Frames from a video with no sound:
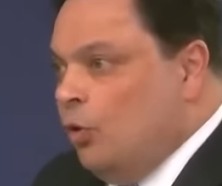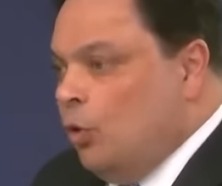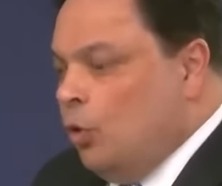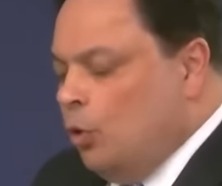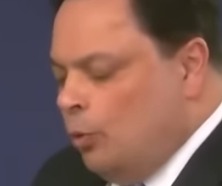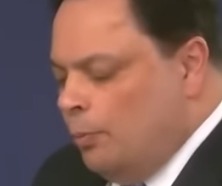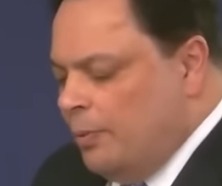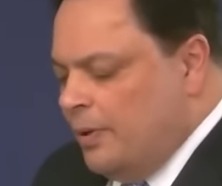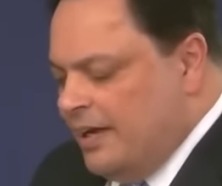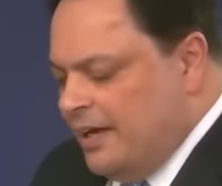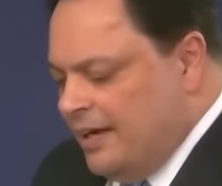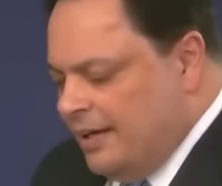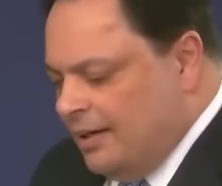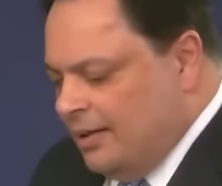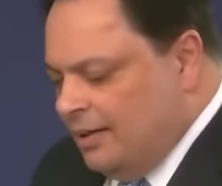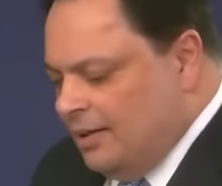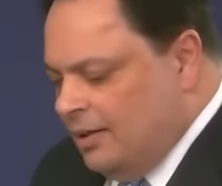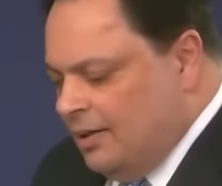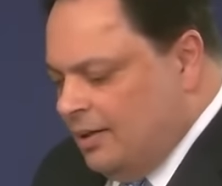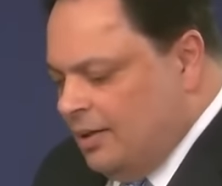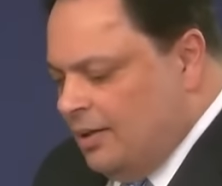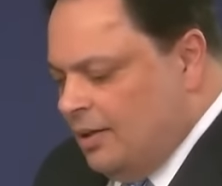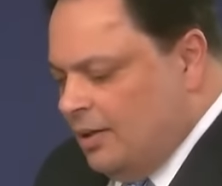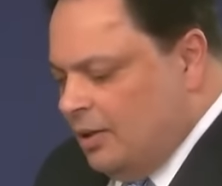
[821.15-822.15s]
Four
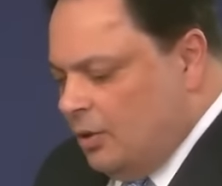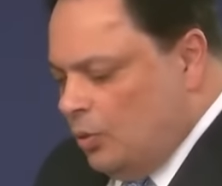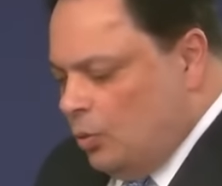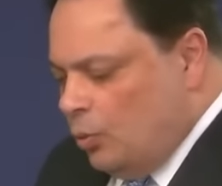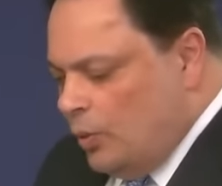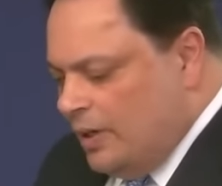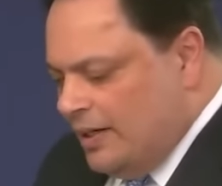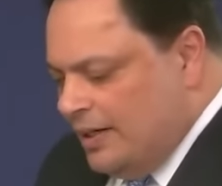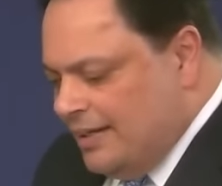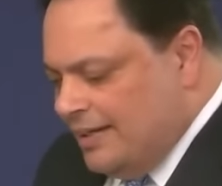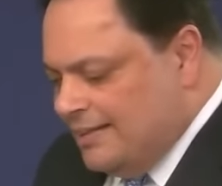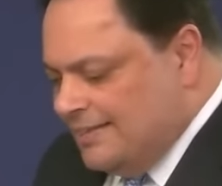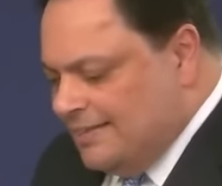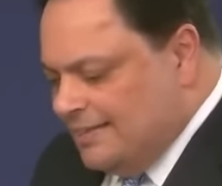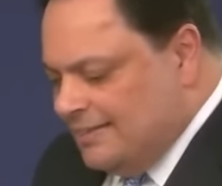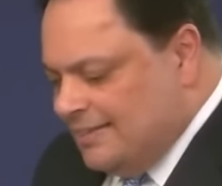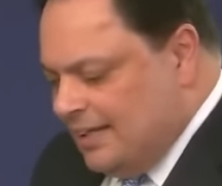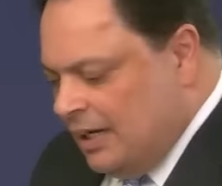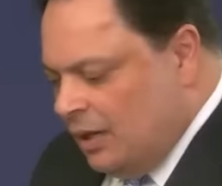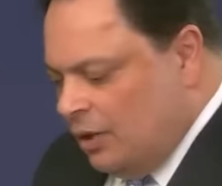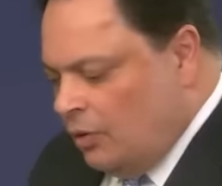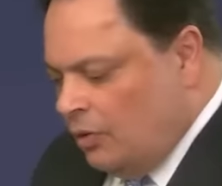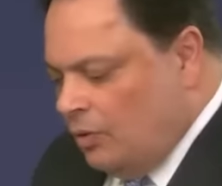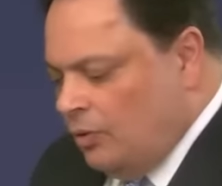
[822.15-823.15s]
being, we need to
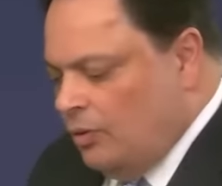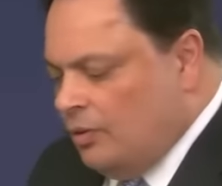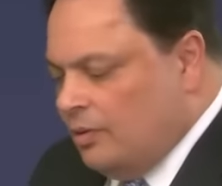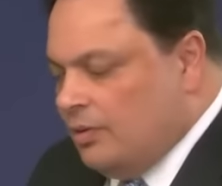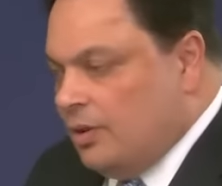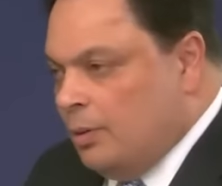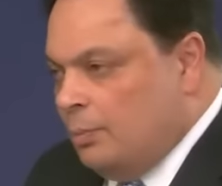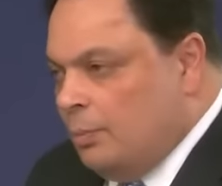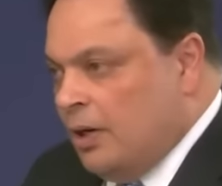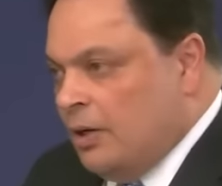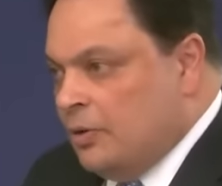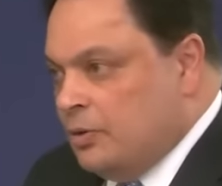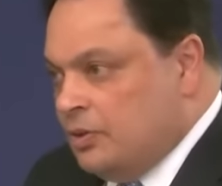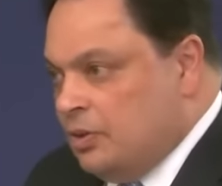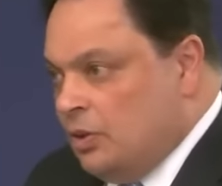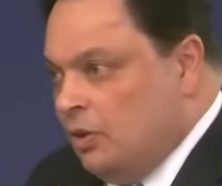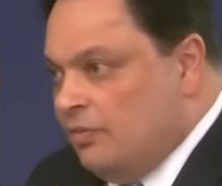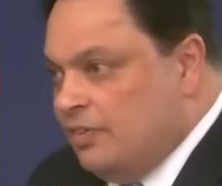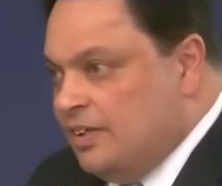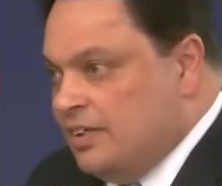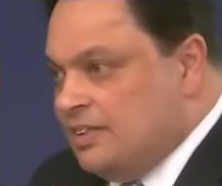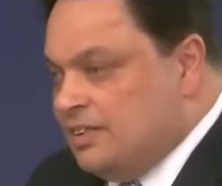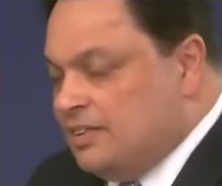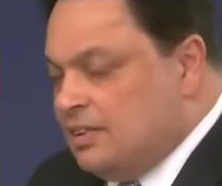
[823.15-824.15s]
tell the post
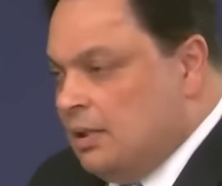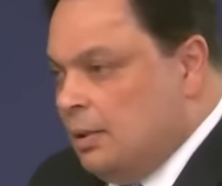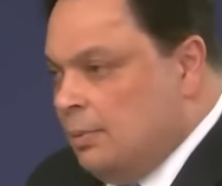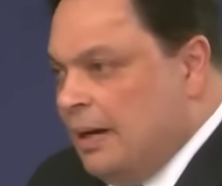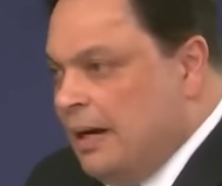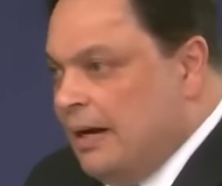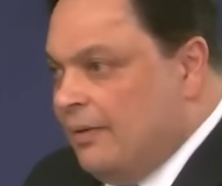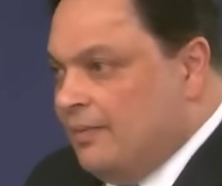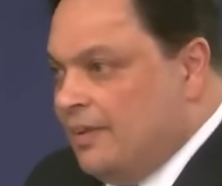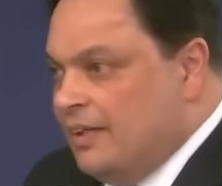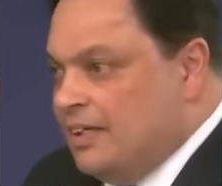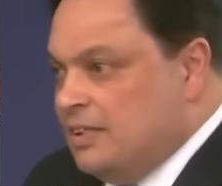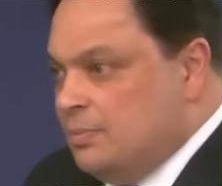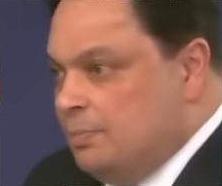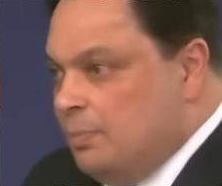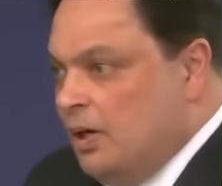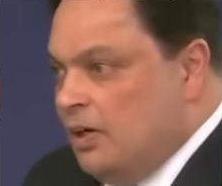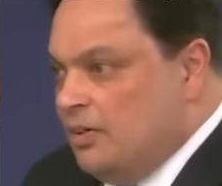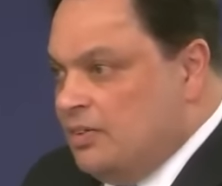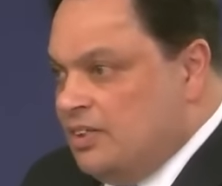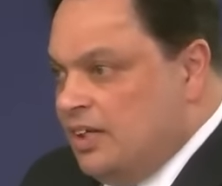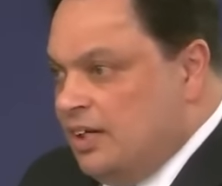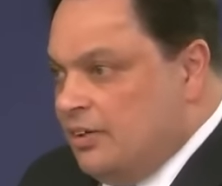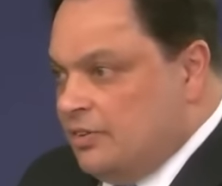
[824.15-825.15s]
office about these
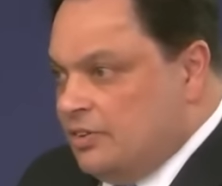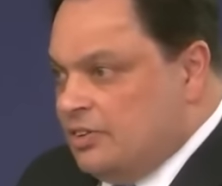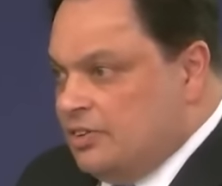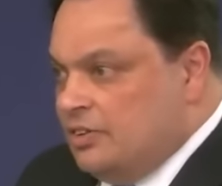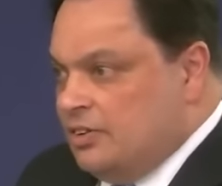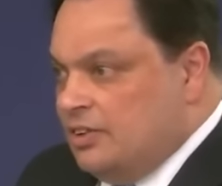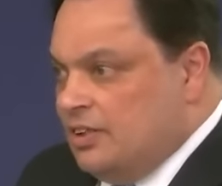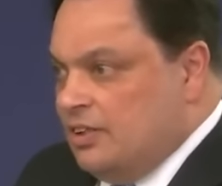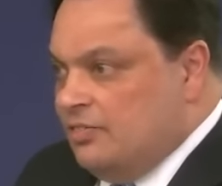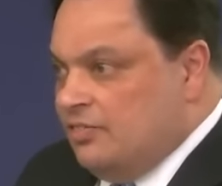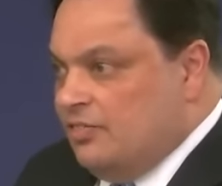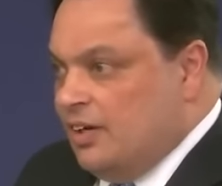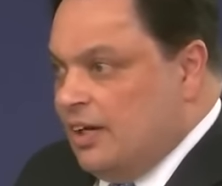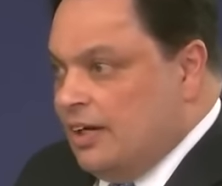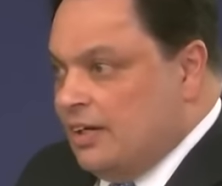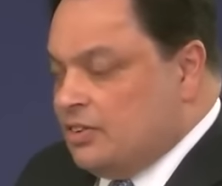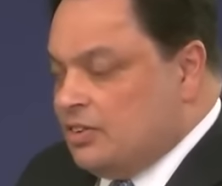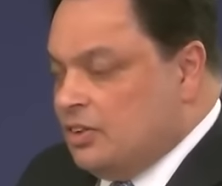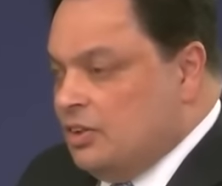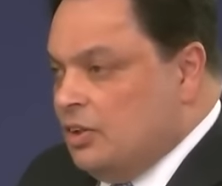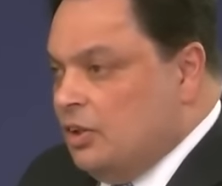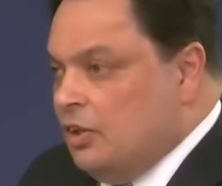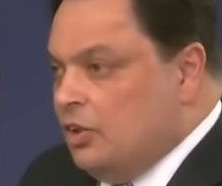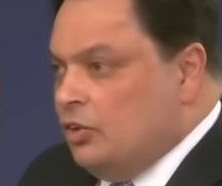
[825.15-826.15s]
bugs, errors and
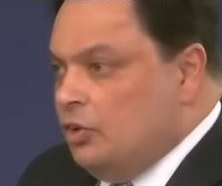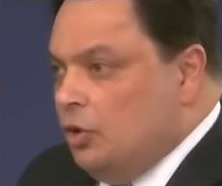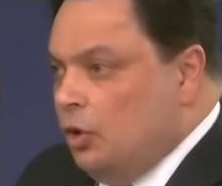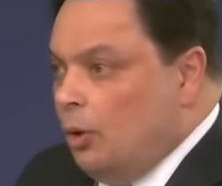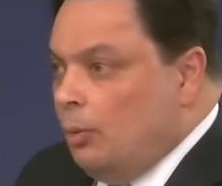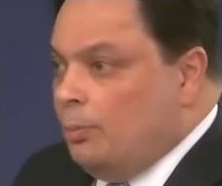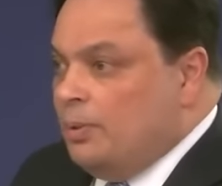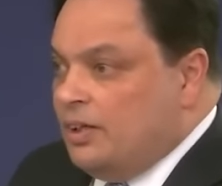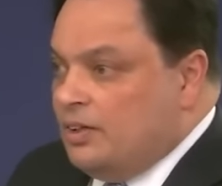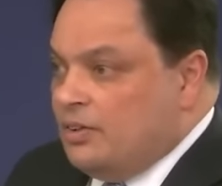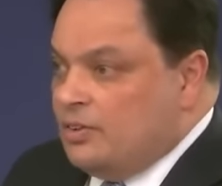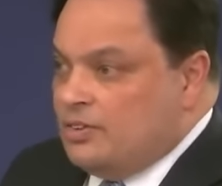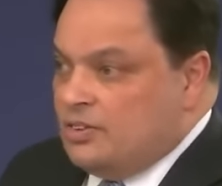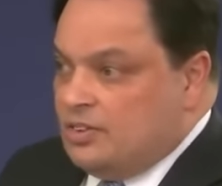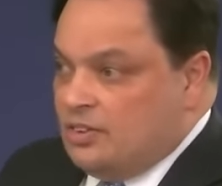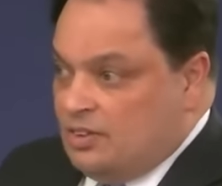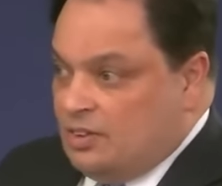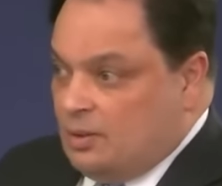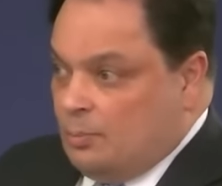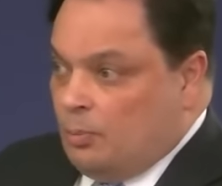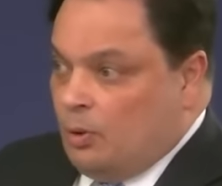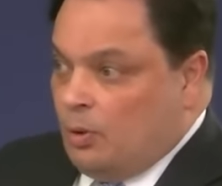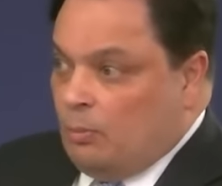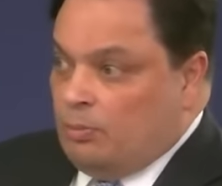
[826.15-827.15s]
defects, not because
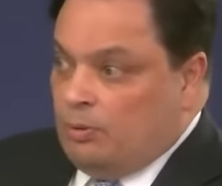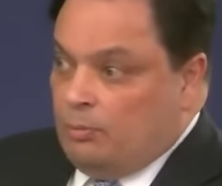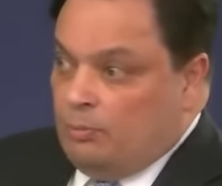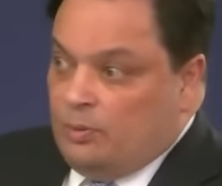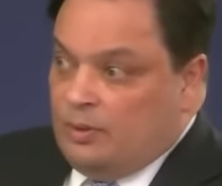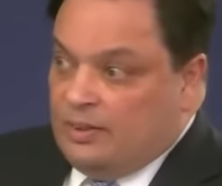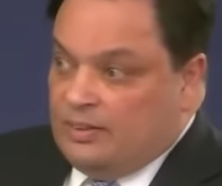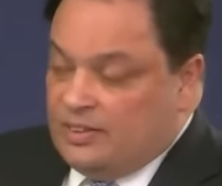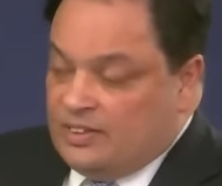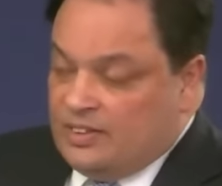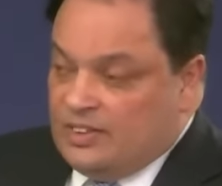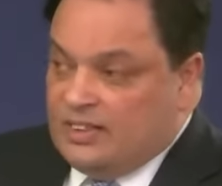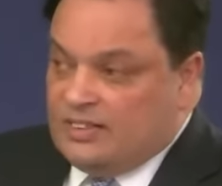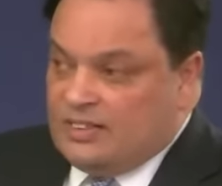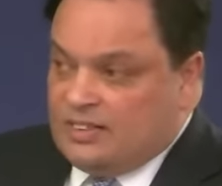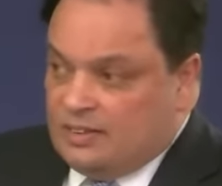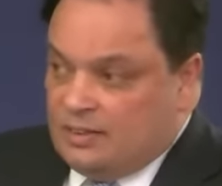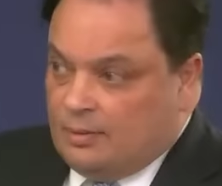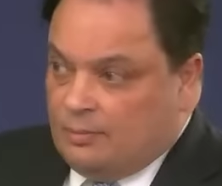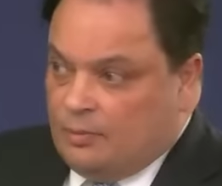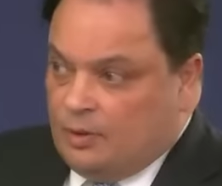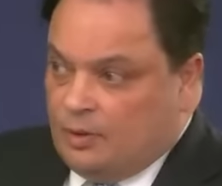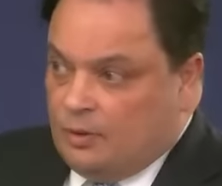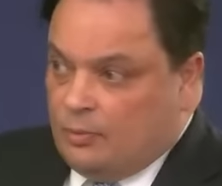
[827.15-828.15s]
there's a problem with the
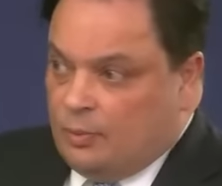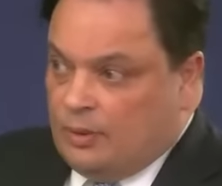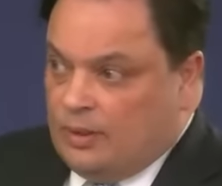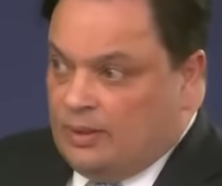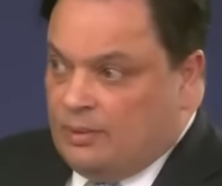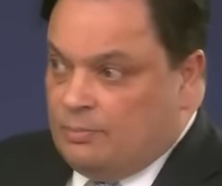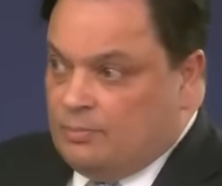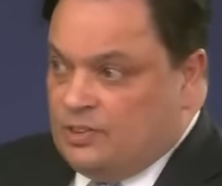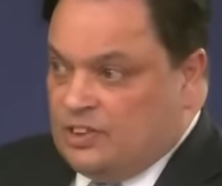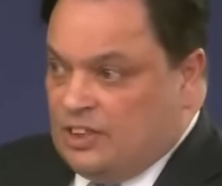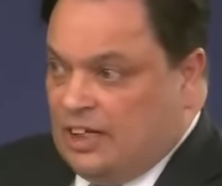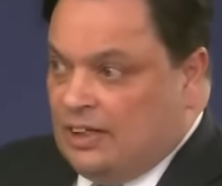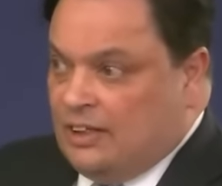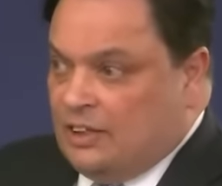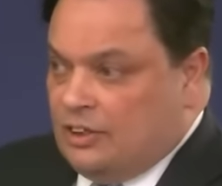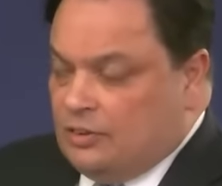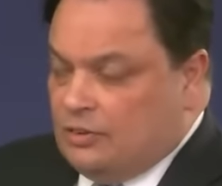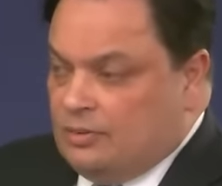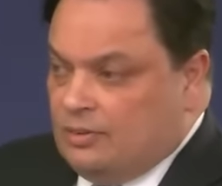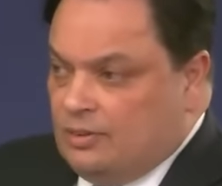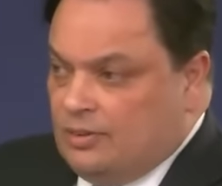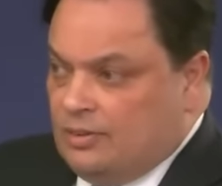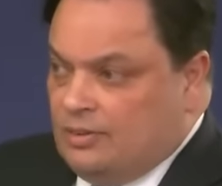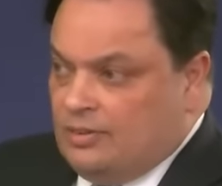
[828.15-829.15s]
system that we're
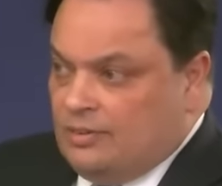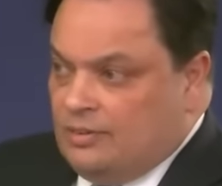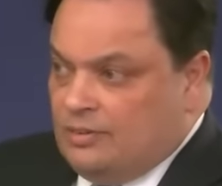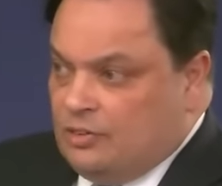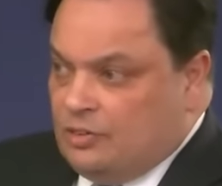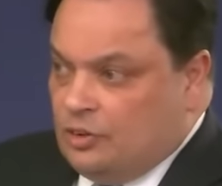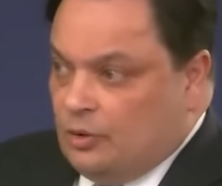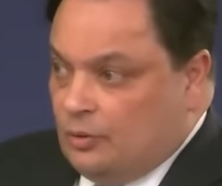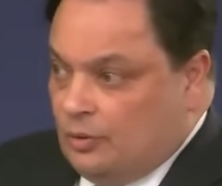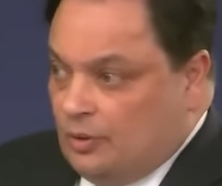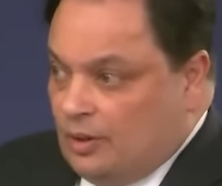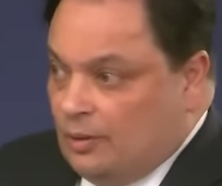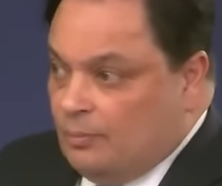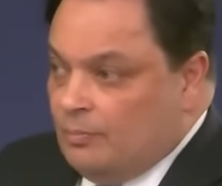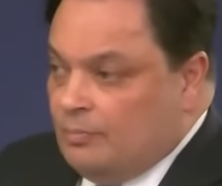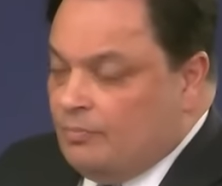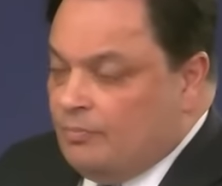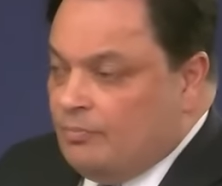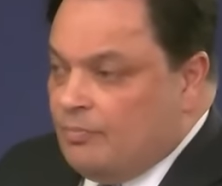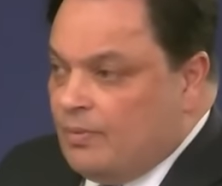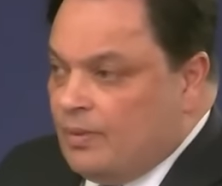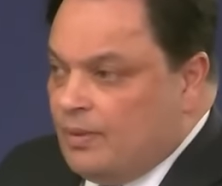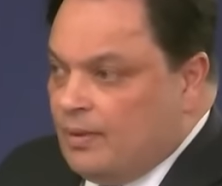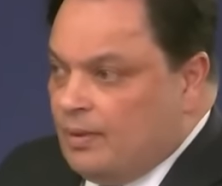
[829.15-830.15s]
selling to them,